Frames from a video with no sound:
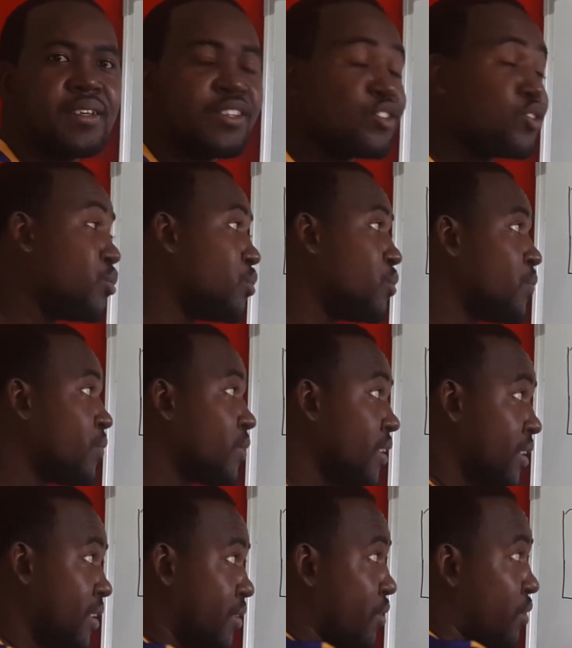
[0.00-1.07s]
So
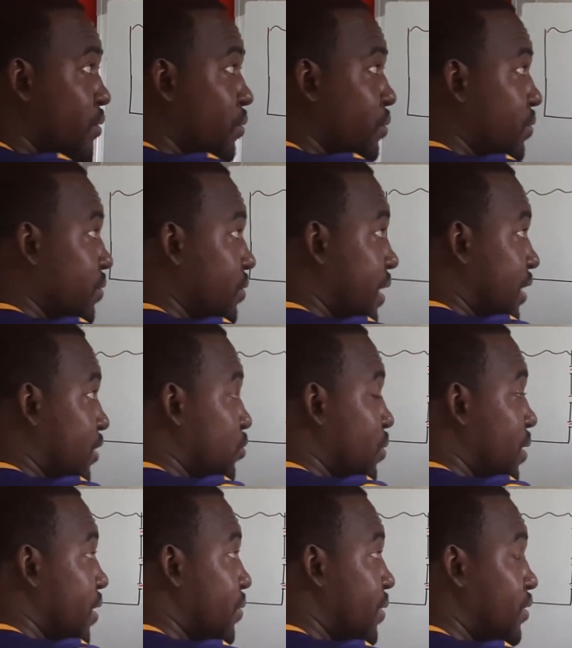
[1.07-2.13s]
that's
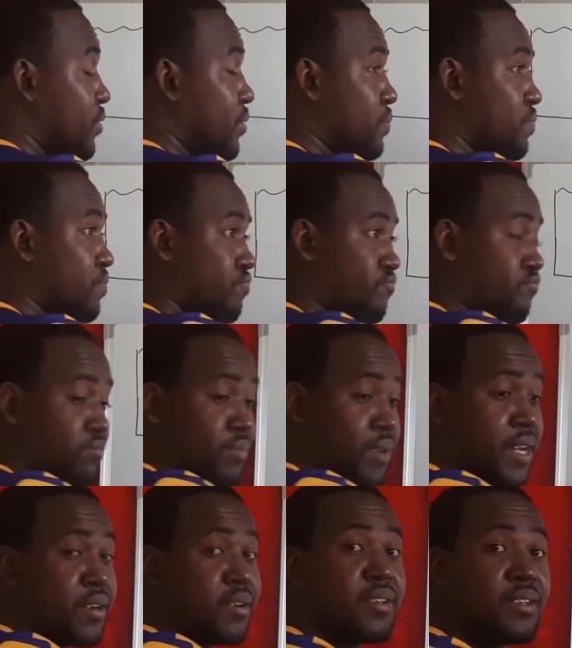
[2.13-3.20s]
why when you
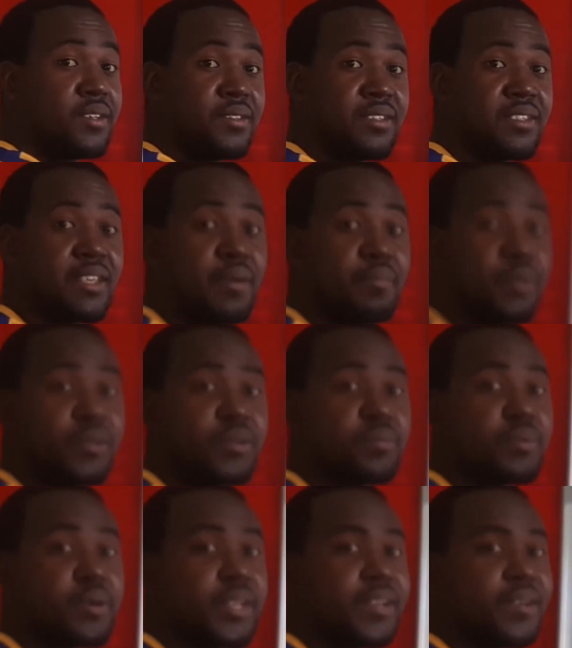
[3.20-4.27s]
barely step on the
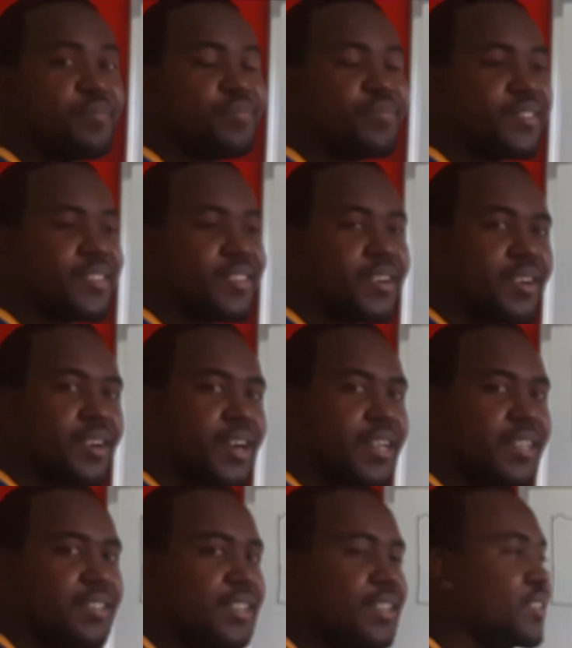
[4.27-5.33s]
brake, the car
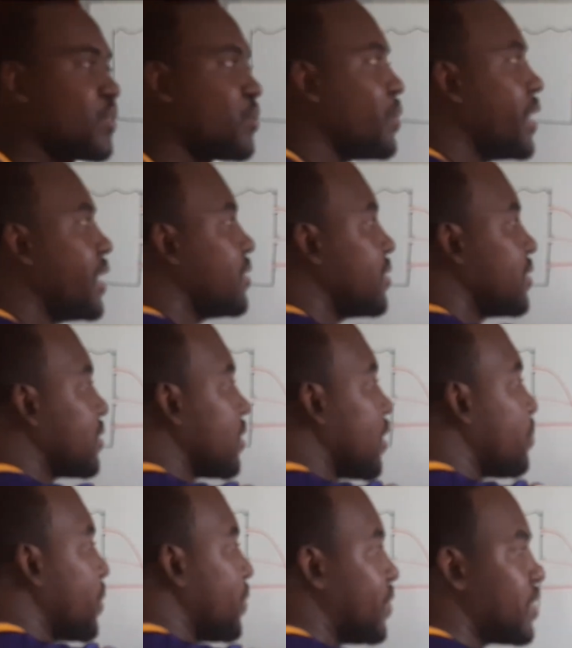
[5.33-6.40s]
takes a while to
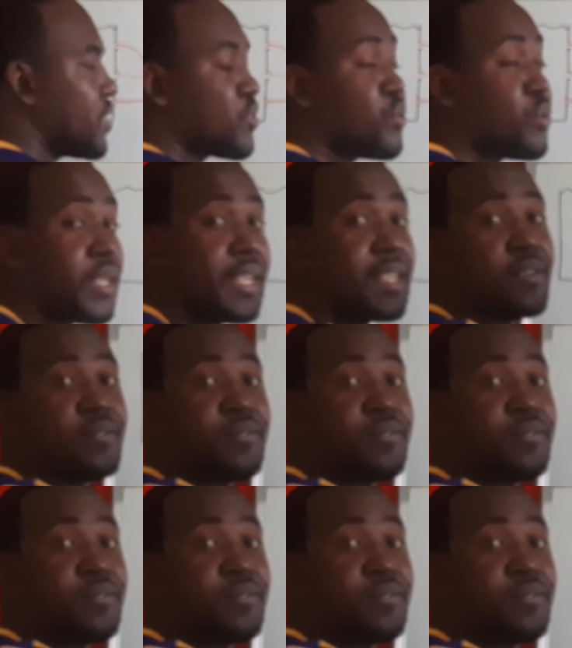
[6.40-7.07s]
stop if it's going at a